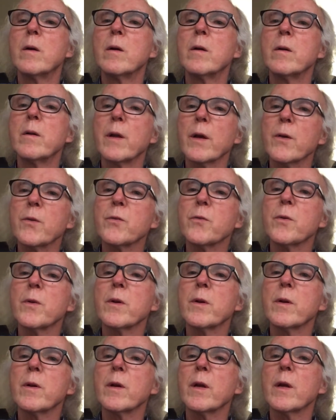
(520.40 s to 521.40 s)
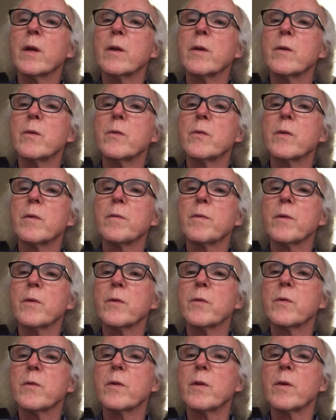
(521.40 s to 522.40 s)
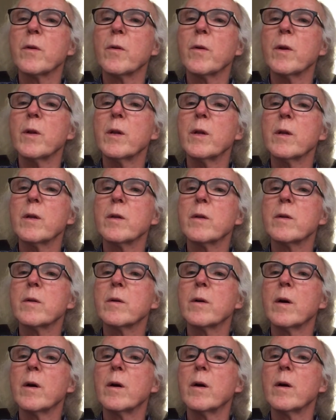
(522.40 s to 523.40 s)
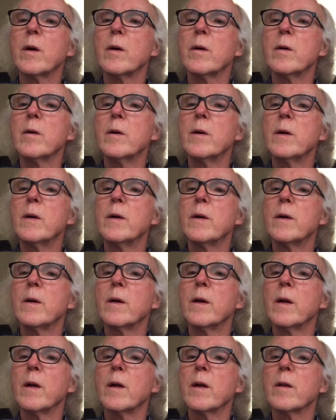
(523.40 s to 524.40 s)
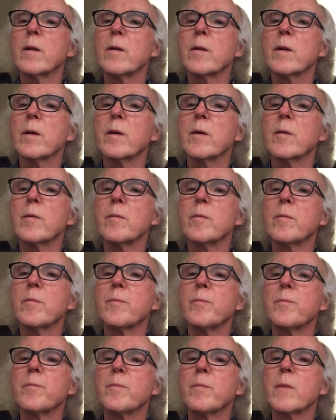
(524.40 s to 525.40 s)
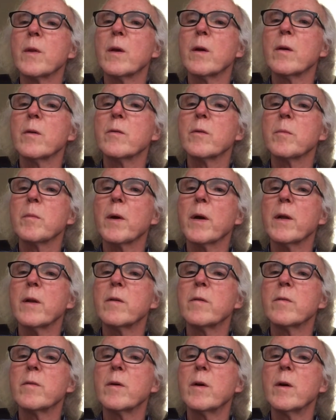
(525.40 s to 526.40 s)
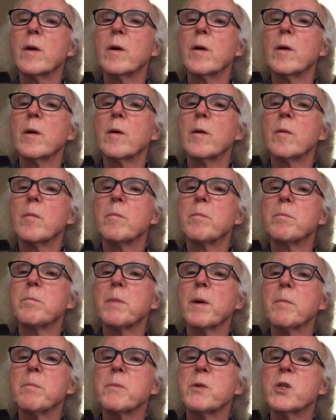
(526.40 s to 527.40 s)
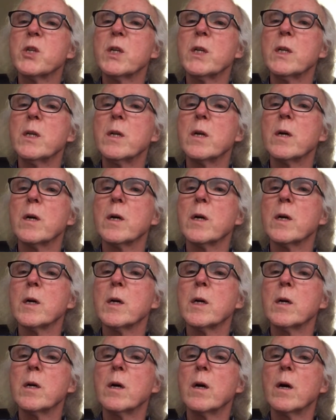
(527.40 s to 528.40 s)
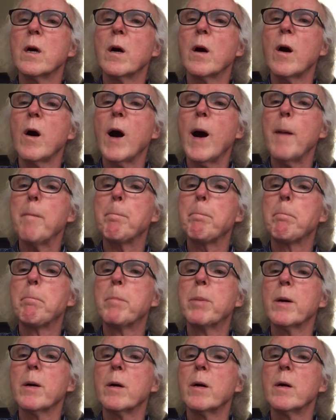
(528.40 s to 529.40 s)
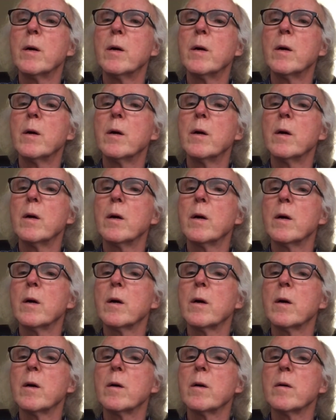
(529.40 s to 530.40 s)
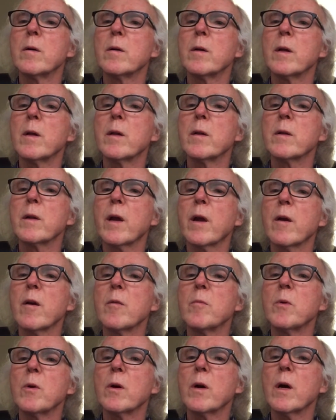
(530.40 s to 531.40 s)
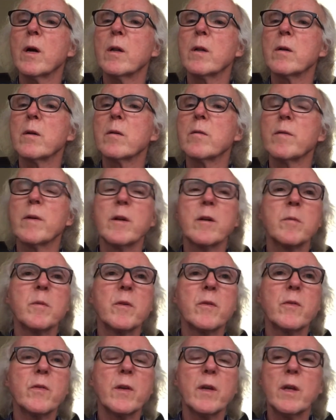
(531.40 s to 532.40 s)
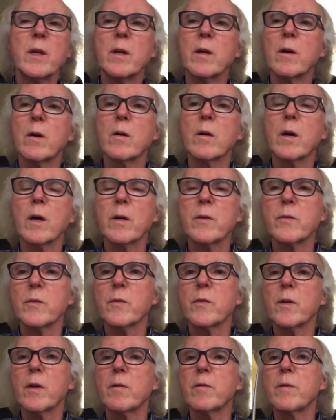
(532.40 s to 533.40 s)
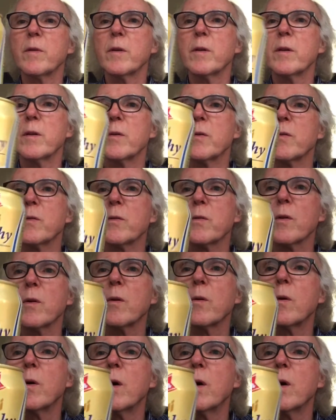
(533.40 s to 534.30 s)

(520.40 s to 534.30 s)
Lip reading: Dextrin, again, is the first ingredient, and some kind of peptide, hop, and caramel color, vitamin C, all kinds of stuff in this. So